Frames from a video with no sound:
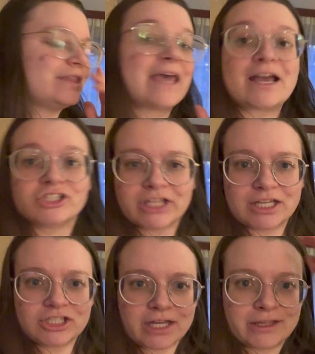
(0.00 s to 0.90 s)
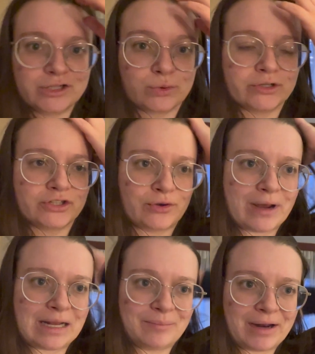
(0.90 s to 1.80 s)
They actually had shut the doors
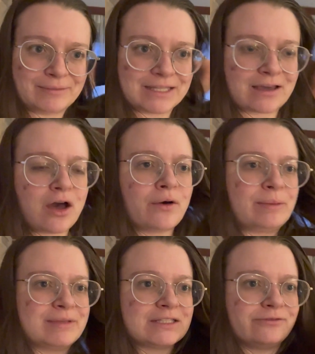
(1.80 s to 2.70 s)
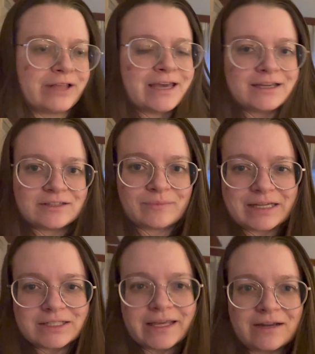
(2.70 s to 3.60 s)
already, but I was like, oh, I missed a flight because of my
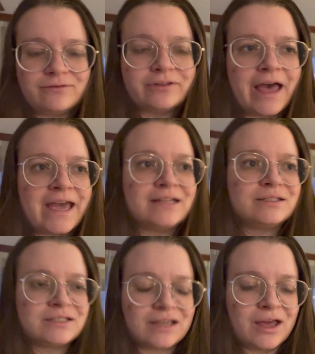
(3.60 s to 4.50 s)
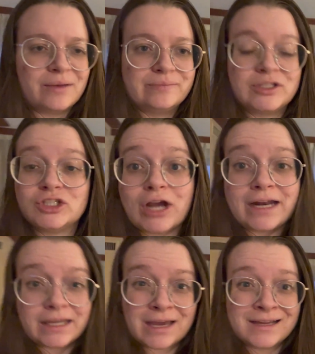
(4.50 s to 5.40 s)
delayed flight, to try
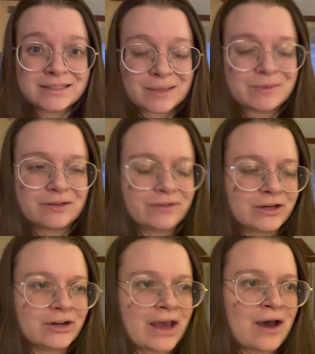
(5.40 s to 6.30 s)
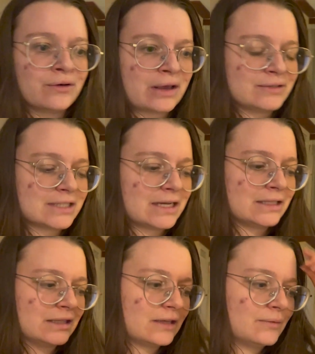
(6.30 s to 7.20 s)
to get something figured out. I was
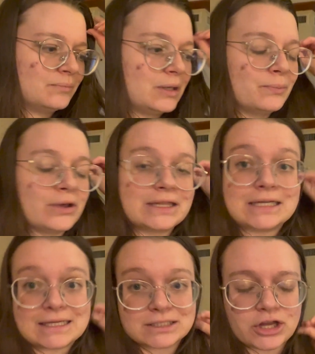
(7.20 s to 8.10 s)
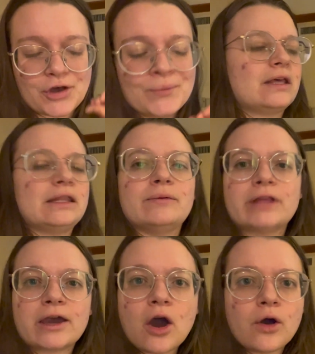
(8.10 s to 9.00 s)
letting the people at the desk know, and they were
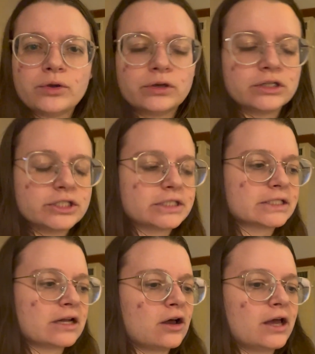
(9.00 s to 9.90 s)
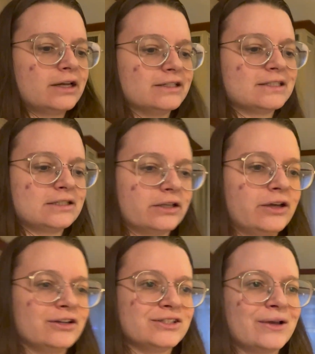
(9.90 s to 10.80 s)
like, oh, you can just get on, it's still
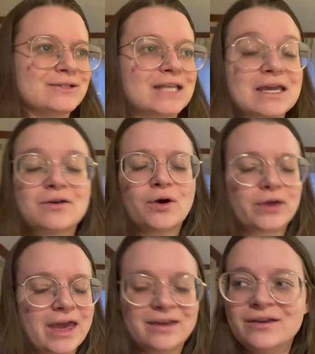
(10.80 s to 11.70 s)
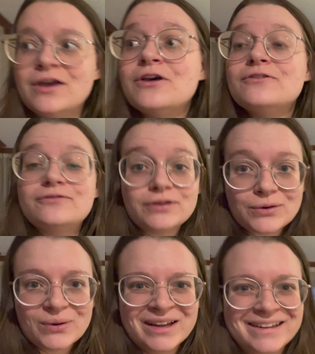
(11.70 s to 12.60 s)
here. So I was like, okay,
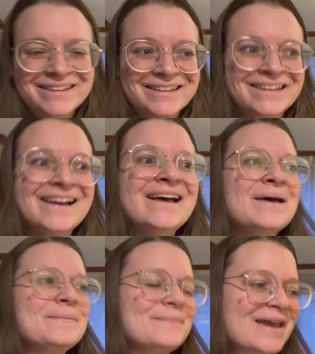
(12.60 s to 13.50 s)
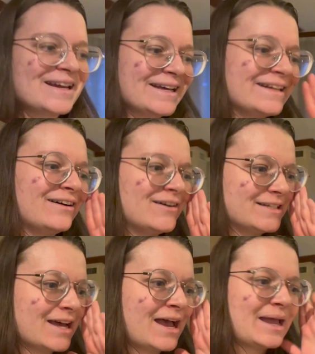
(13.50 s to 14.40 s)
Phew, made it on
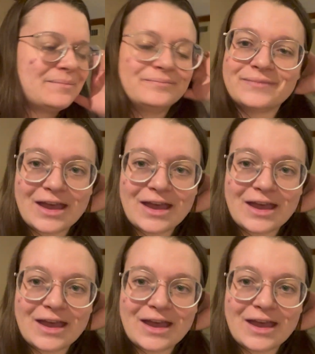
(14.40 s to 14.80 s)
time.